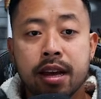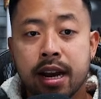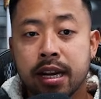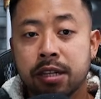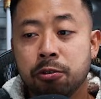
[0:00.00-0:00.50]

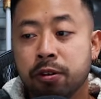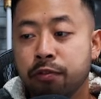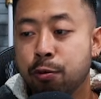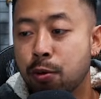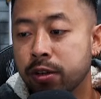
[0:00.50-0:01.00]
I got to do it a
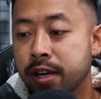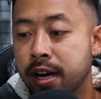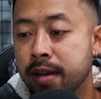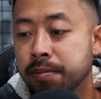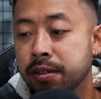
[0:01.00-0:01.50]
few more
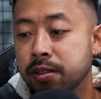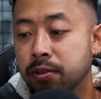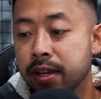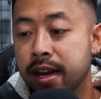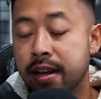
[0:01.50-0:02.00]
times to
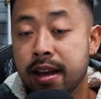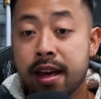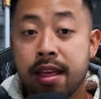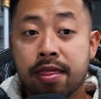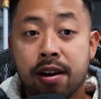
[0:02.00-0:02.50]
get
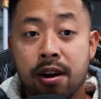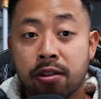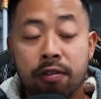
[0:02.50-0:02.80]
the other